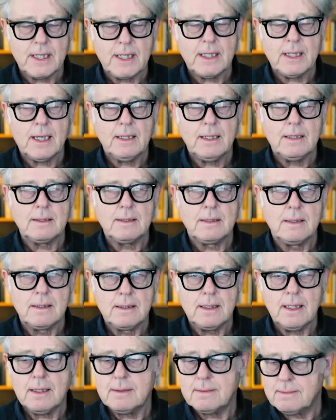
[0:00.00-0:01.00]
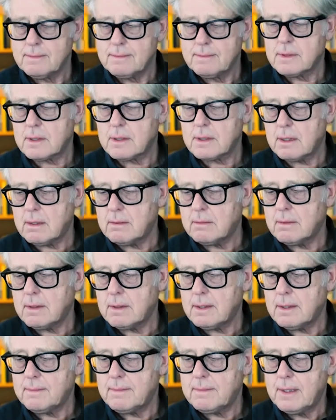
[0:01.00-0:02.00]
They can yeah
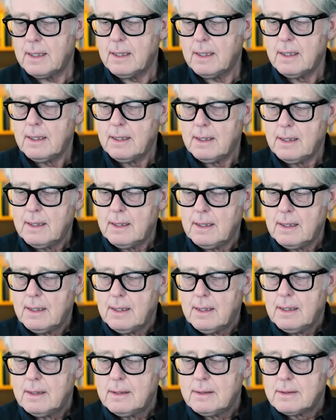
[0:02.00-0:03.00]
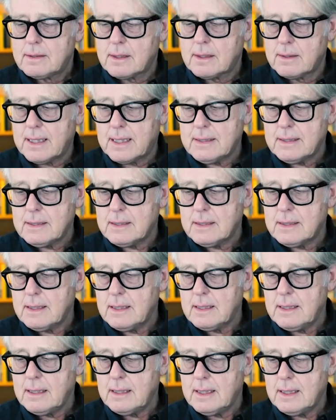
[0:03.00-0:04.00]
so um, so that's
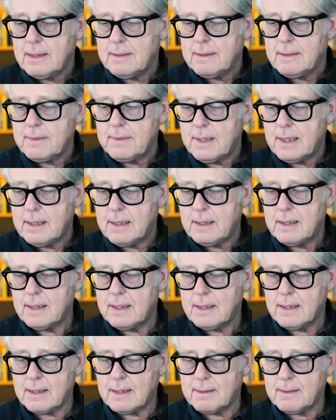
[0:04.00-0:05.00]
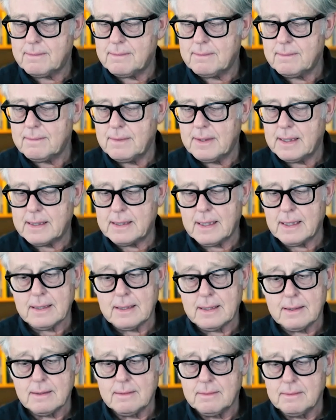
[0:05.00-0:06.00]
the um, um, and
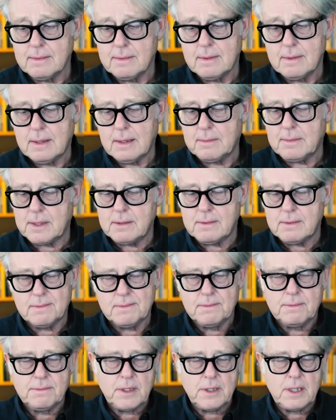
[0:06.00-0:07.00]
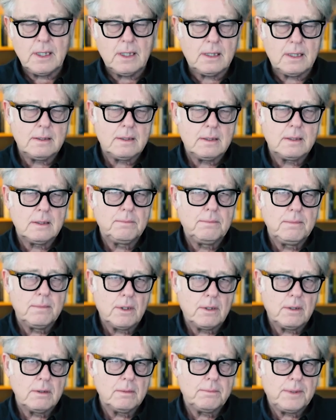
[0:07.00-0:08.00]
and i mean it's 300
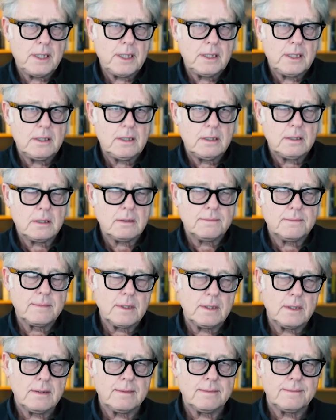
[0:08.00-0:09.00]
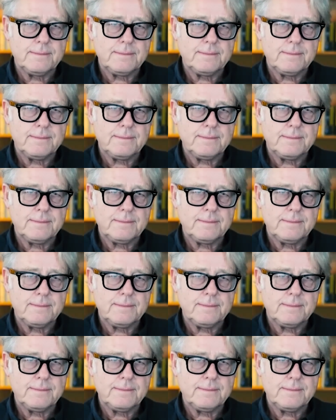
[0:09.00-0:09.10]
odd pages yeah